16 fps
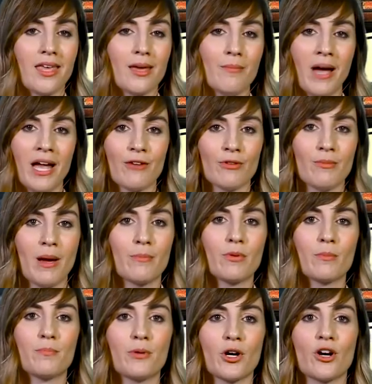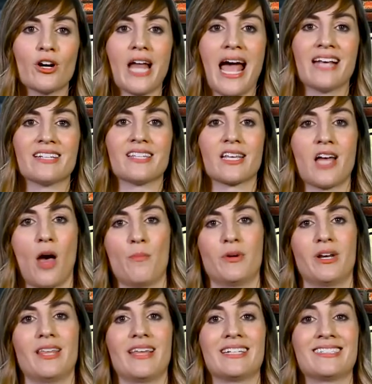You might remember Bird as the
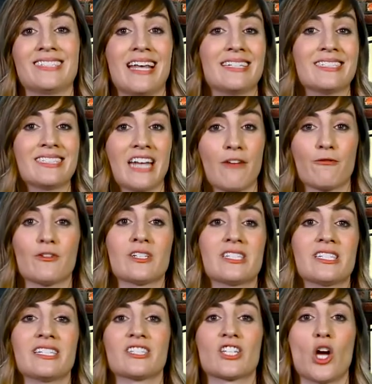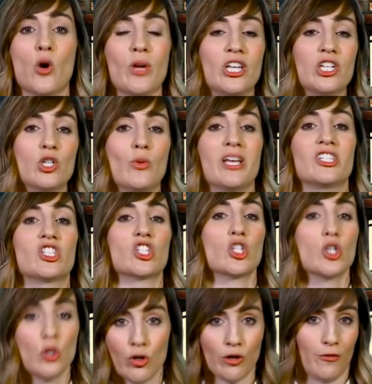company that sent San Francisco into a
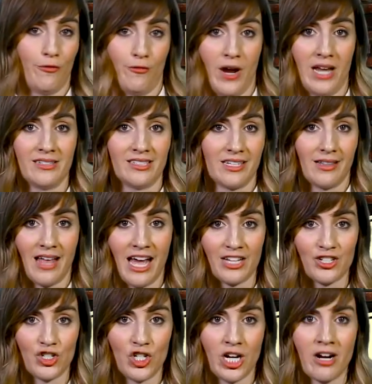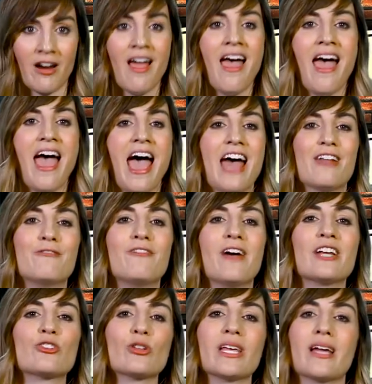scooter frenzy last year and
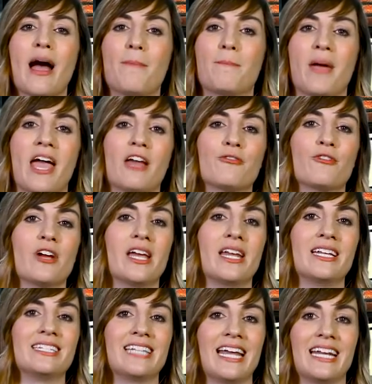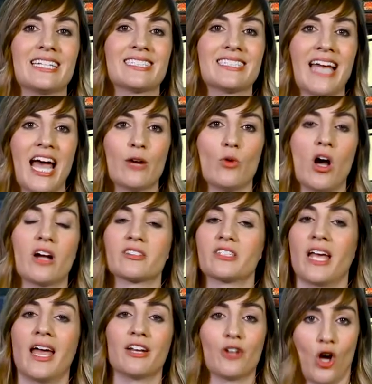eventually got banned for inundating
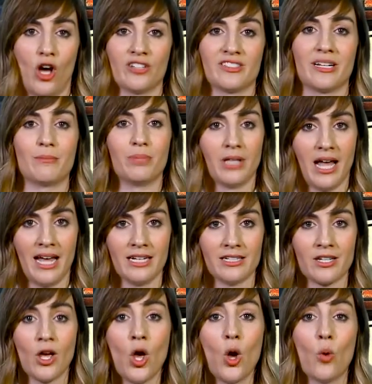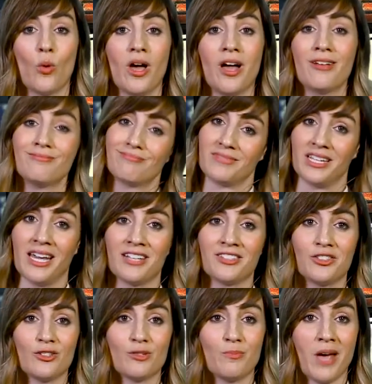sidewalks and causing blight. Well,
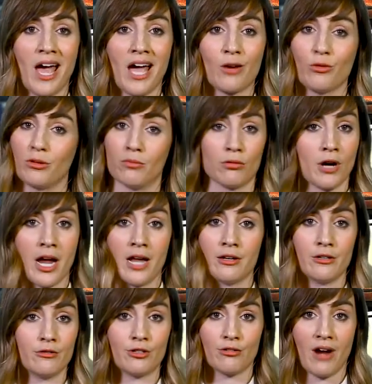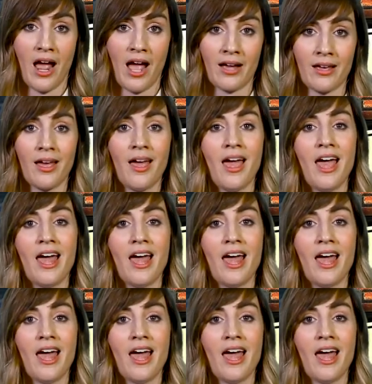guess who's back with a brand new track.